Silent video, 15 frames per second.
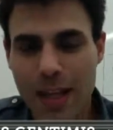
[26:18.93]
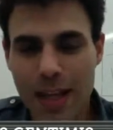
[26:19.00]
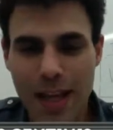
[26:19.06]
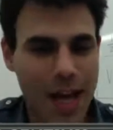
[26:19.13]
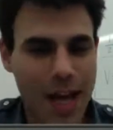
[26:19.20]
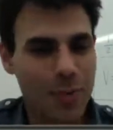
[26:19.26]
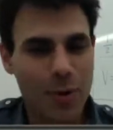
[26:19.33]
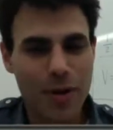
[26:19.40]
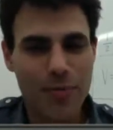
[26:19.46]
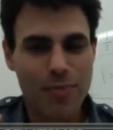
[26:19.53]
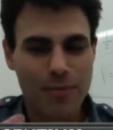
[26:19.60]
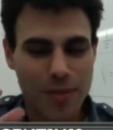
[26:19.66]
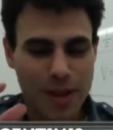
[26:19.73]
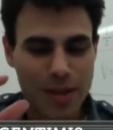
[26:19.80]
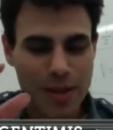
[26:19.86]
And
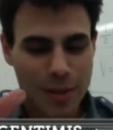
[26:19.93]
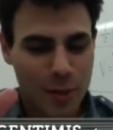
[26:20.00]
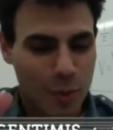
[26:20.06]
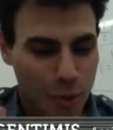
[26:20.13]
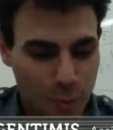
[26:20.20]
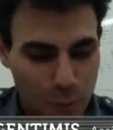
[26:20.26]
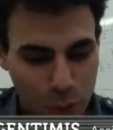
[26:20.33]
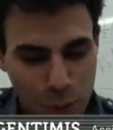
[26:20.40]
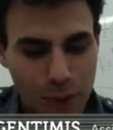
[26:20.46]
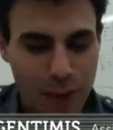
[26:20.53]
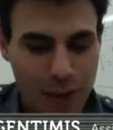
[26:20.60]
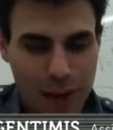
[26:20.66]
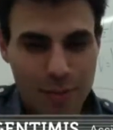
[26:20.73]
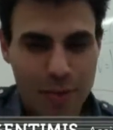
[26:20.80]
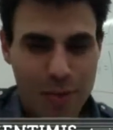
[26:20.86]
we're
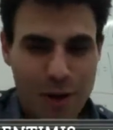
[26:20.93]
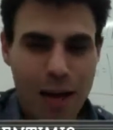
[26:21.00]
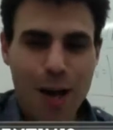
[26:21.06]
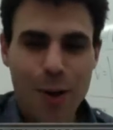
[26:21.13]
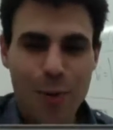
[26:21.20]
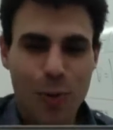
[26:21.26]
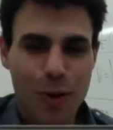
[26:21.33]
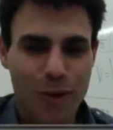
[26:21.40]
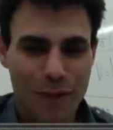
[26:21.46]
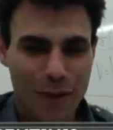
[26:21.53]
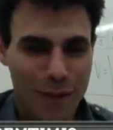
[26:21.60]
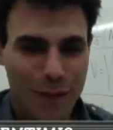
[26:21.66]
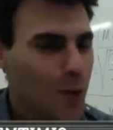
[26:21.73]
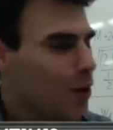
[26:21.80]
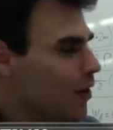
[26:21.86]
pulling them around with
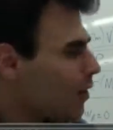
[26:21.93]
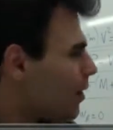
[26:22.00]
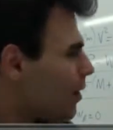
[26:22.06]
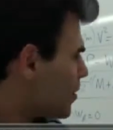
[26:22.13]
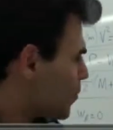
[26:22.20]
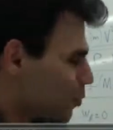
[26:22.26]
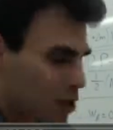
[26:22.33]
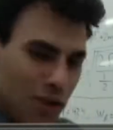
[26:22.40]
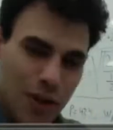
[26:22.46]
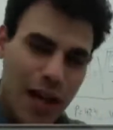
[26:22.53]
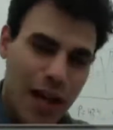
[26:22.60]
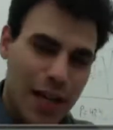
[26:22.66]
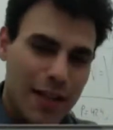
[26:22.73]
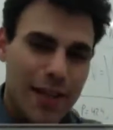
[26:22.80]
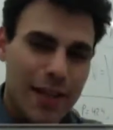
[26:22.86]
2 cars, which I
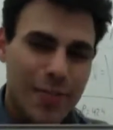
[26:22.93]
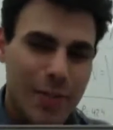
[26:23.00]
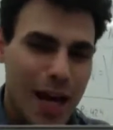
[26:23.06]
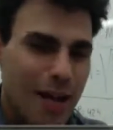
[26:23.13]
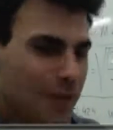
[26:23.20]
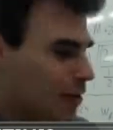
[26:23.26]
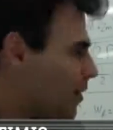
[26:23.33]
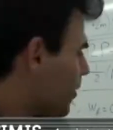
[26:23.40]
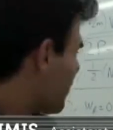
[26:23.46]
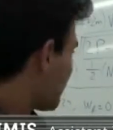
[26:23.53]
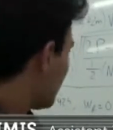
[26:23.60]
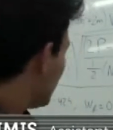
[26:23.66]
did the math here.